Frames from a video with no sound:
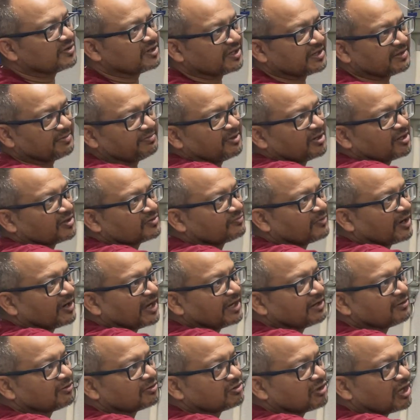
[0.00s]
a, because y
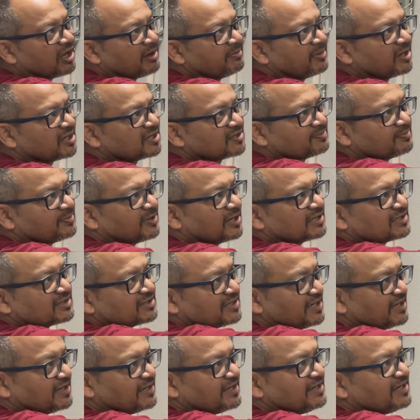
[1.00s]
equal to mx plus
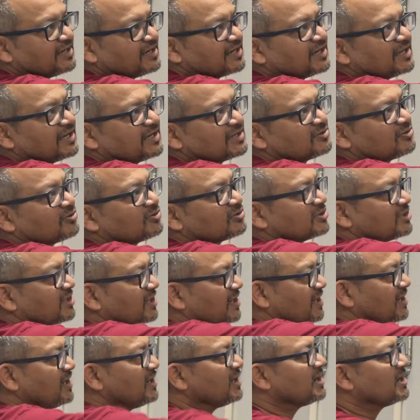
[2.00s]
c. Here there is no c,